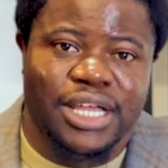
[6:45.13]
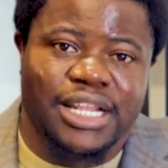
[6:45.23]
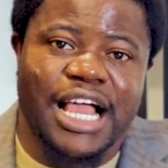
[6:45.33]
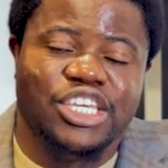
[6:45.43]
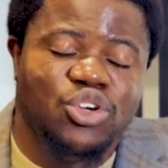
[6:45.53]

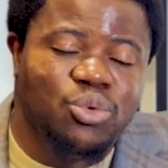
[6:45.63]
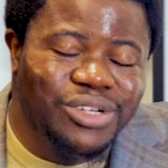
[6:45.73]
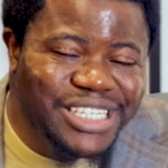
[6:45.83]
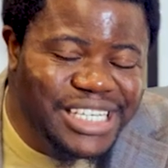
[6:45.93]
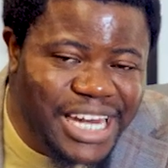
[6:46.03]
Like you
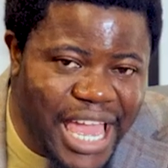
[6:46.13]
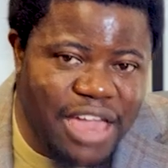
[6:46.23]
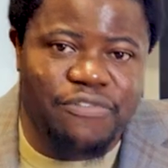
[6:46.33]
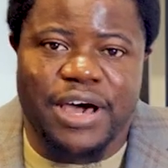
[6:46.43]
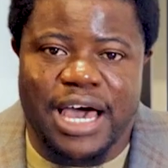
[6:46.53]
will
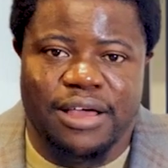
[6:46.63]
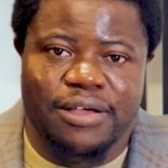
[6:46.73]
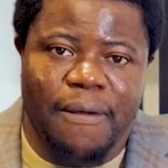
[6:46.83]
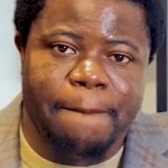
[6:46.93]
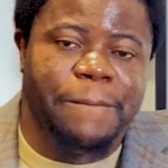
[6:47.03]
never
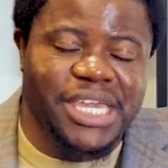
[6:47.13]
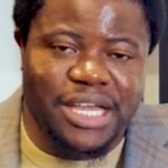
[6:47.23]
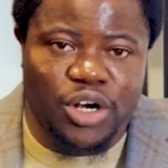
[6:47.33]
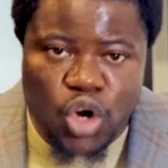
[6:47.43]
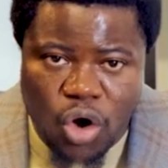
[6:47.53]
be
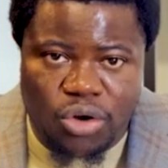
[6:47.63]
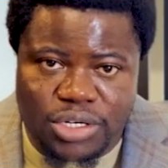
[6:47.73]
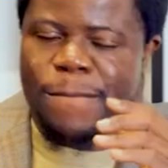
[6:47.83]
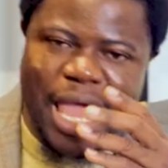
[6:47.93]
alone.